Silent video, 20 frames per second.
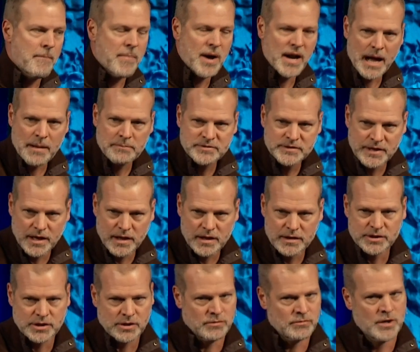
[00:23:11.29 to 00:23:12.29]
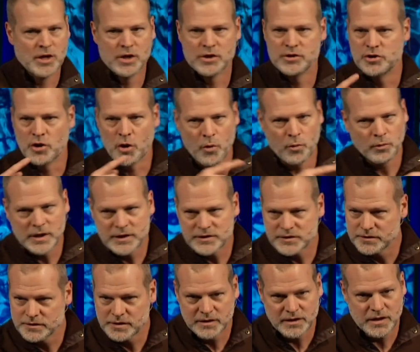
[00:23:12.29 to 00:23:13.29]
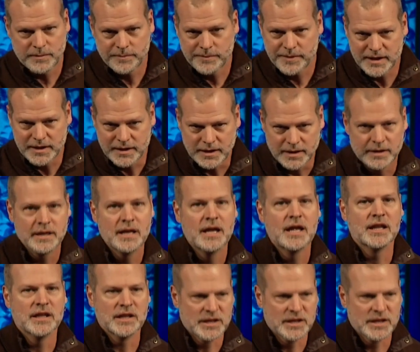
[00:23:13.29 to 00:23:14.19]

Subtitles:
But I'm telling you, don't listen to the comedian.